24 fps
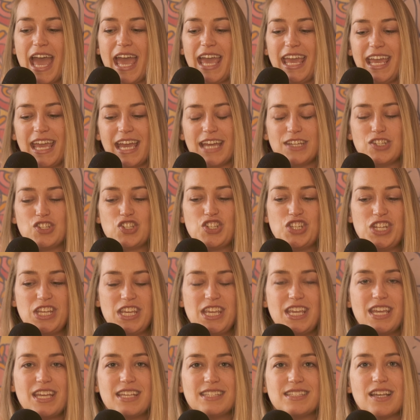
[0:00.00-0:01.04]
and
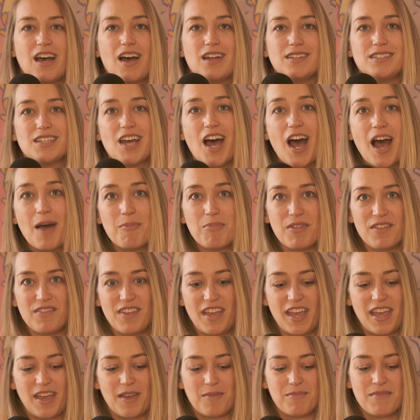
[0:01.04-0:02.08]
she is on top of
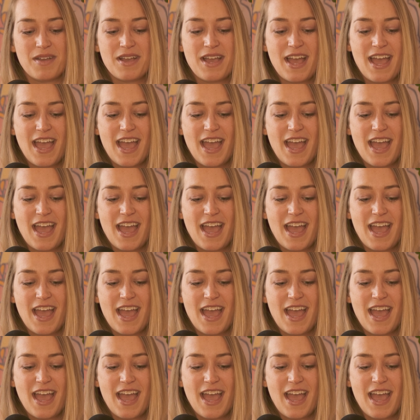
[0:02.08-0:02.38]
him